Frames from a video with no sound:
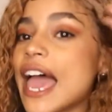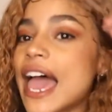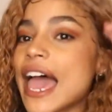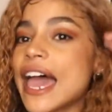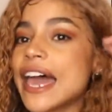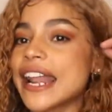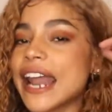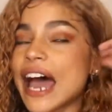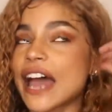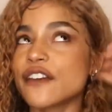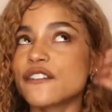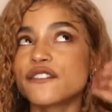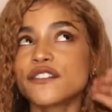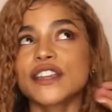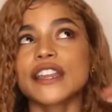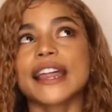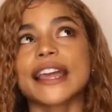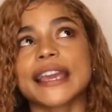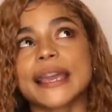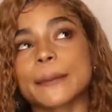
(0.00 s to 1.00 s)
and I
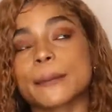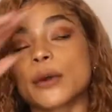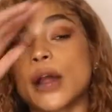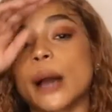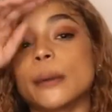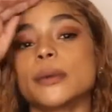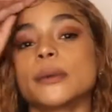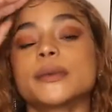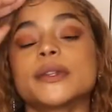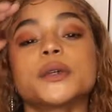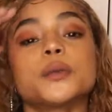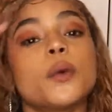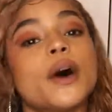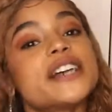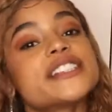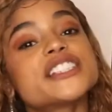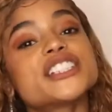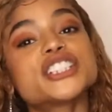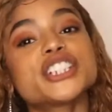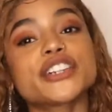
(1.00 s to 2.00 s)
feel like it probably
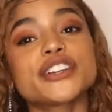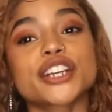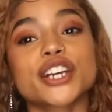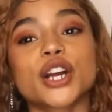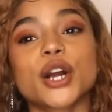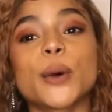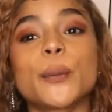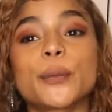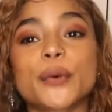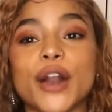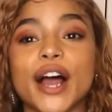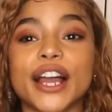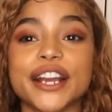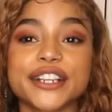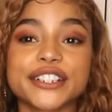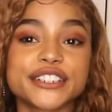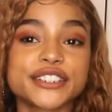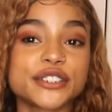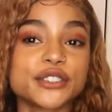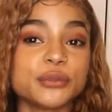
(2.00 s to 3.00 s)
was a jerry curl
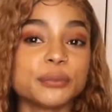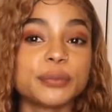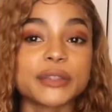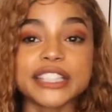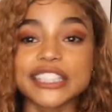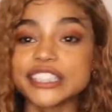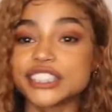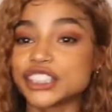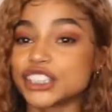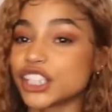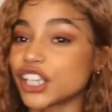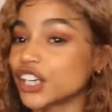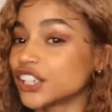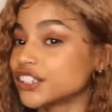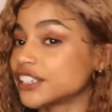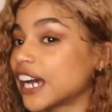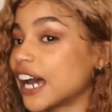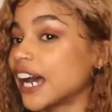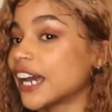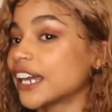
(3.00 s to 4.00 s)
prior to bleaching or
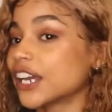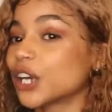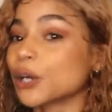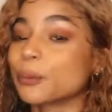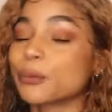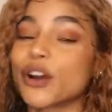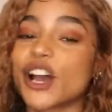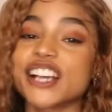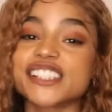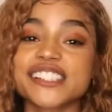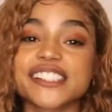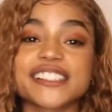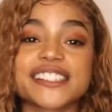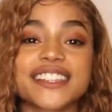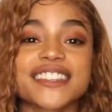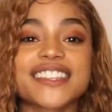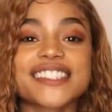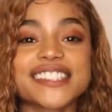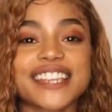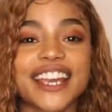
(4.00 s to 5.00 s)
dyeing or
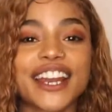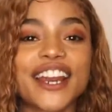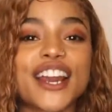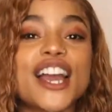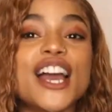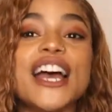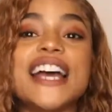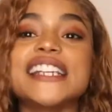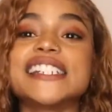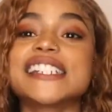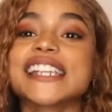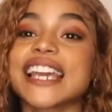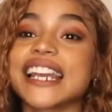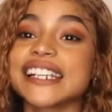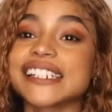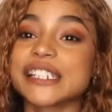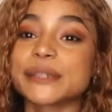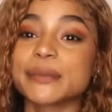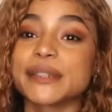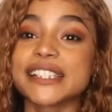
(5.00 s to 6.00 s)
processing this hair to get
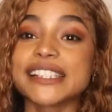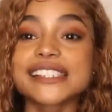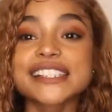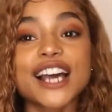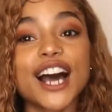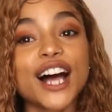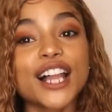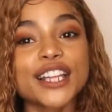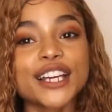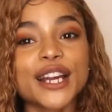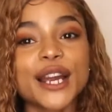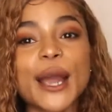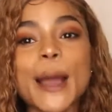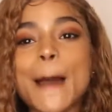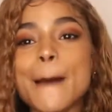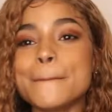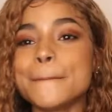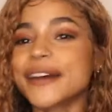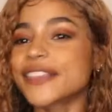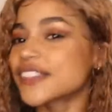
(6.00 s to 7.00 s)
it to be this color,
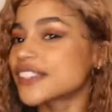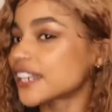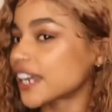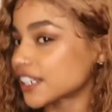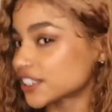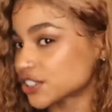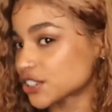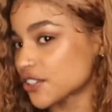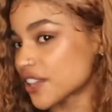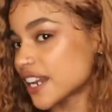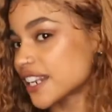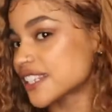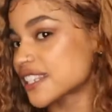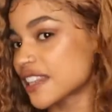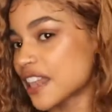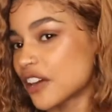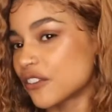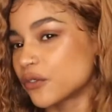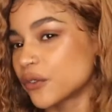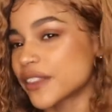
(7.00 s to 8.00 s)
but the texture that it's
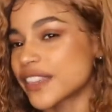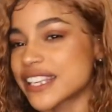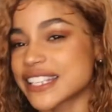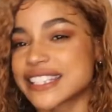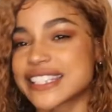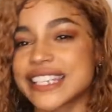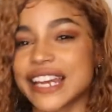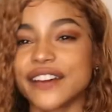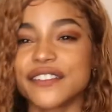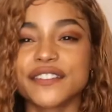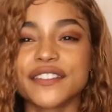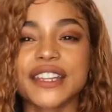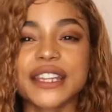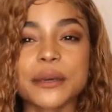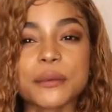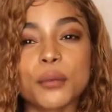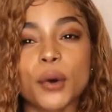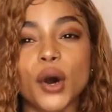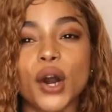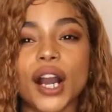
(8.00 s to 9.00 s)
left with is
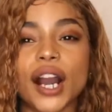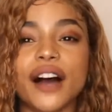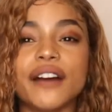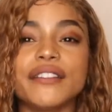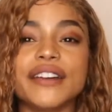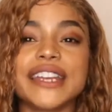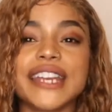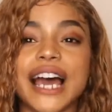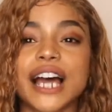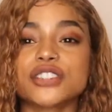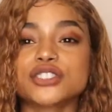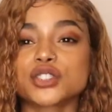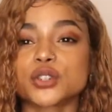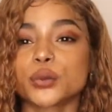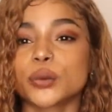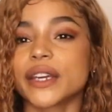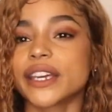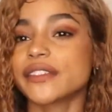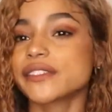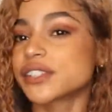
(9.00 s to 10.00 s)
definitely more of a
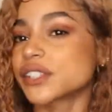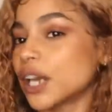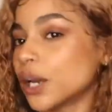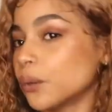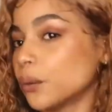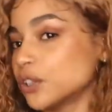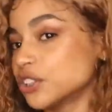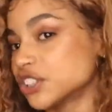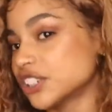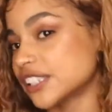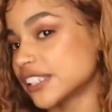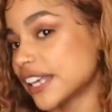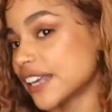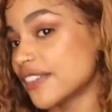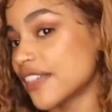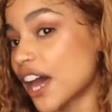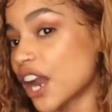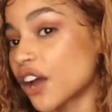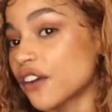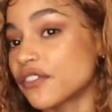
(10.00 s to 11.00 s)
natural wave, so I will just say
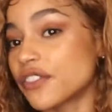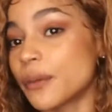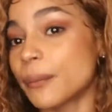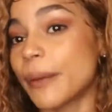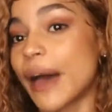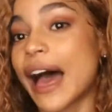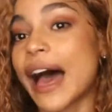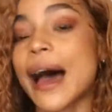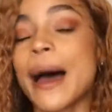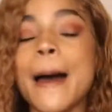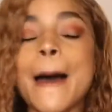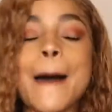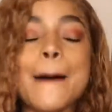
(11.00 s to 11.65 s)
that off the bat.